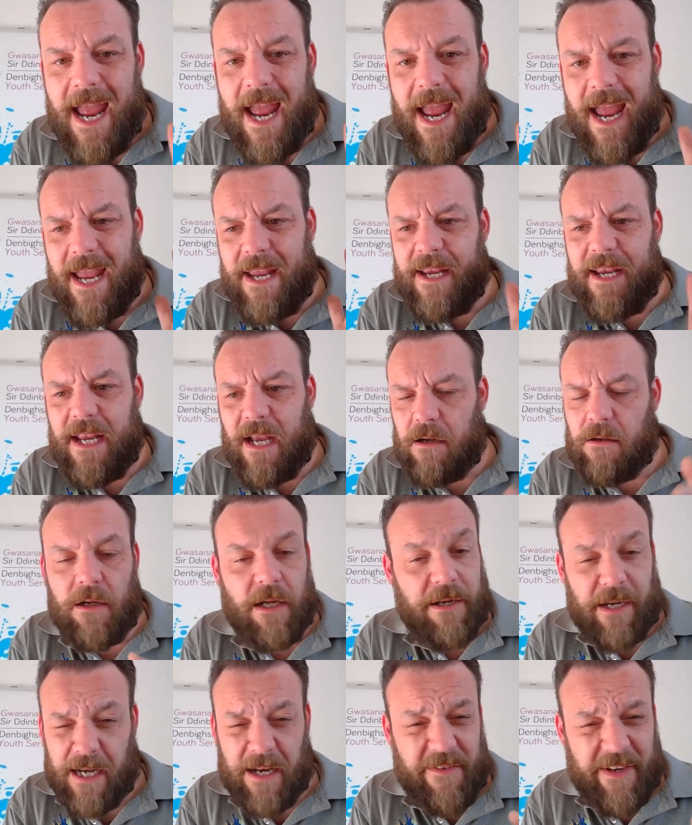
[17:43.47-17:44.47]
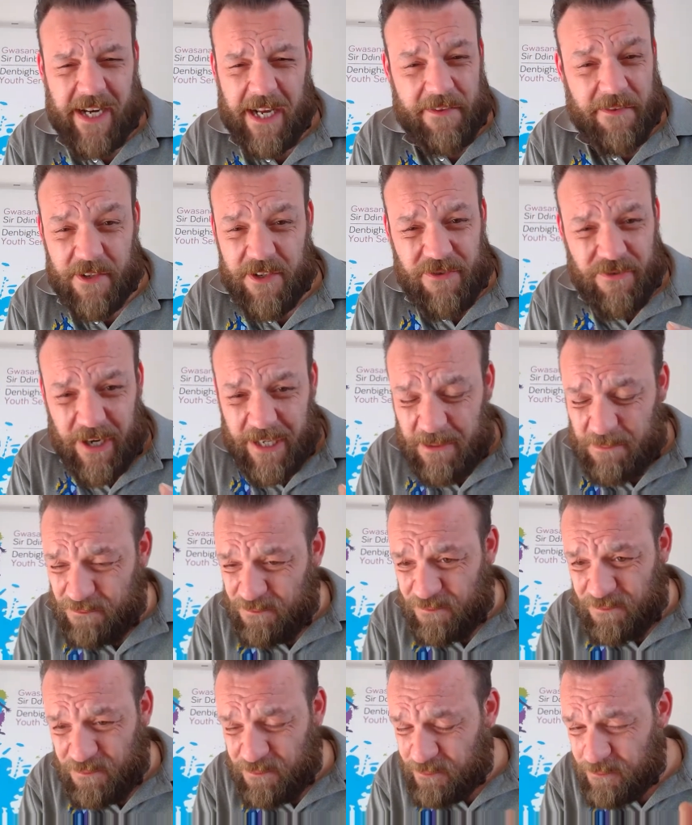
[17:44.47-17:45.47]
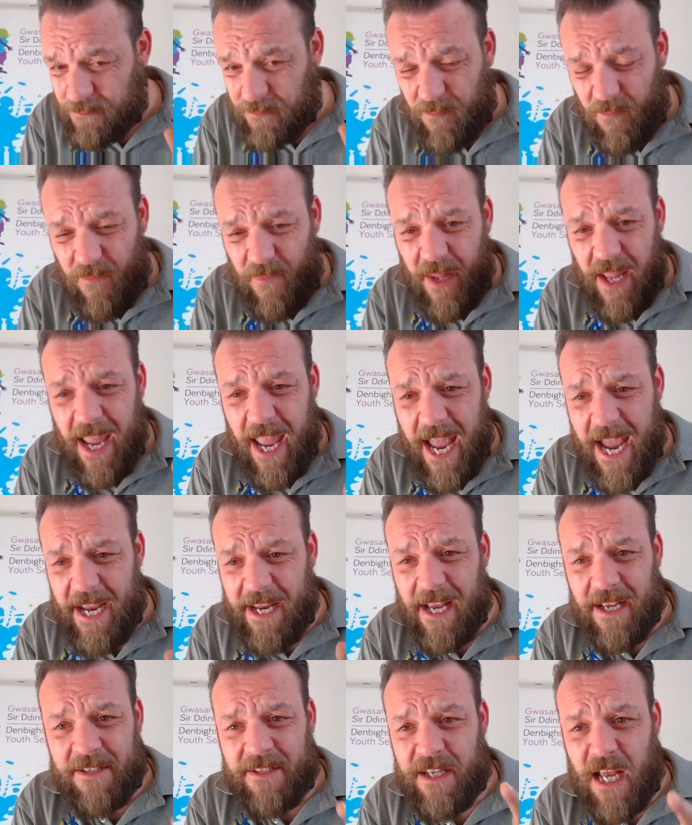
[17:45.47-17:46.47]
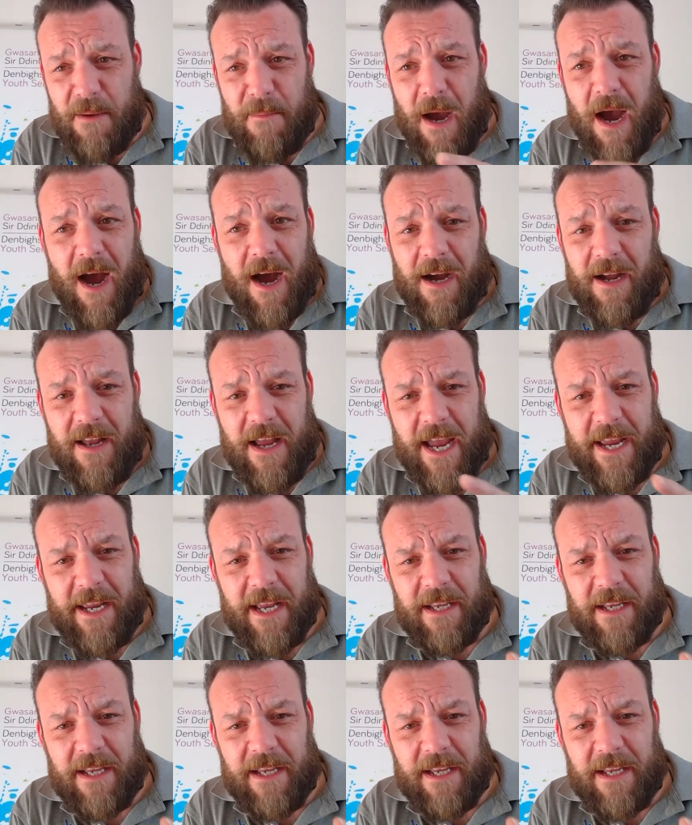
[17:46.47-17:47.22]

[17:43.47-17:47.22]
Let me get this right. ASMR.